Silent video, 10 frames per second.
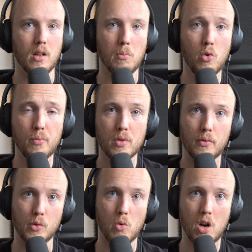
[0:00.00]
movement
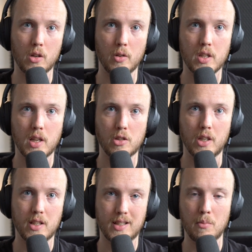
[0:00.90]
of the water is
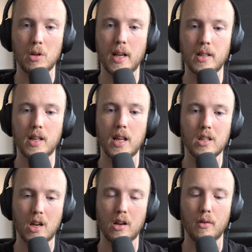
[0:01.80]
actually simulated
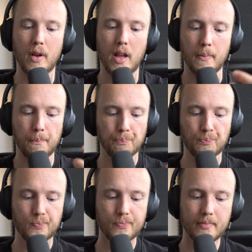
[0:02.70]
inside of a
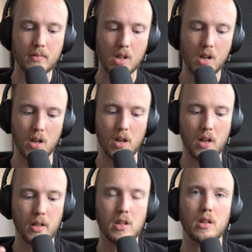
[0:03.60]

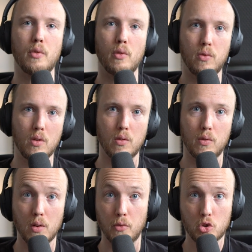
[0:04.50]

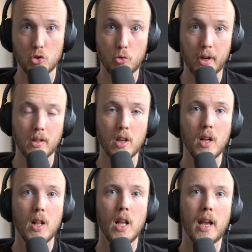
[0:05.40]
voxel grid,
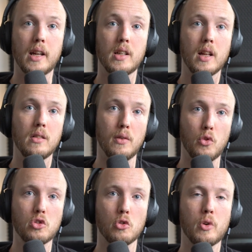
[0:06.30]
and then the
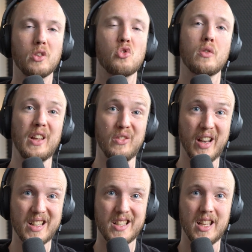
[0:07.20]
voxel grid sort of
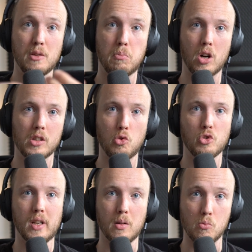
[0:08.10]
advects these
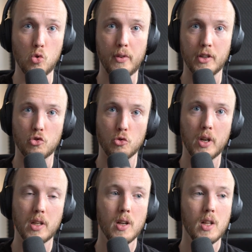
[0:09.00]
particles that are moving through
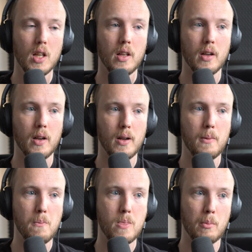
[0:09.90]
it.
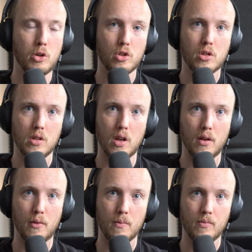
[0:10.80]
And because
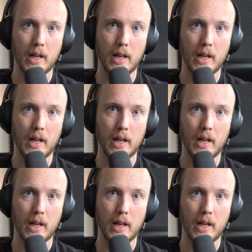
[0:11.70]
the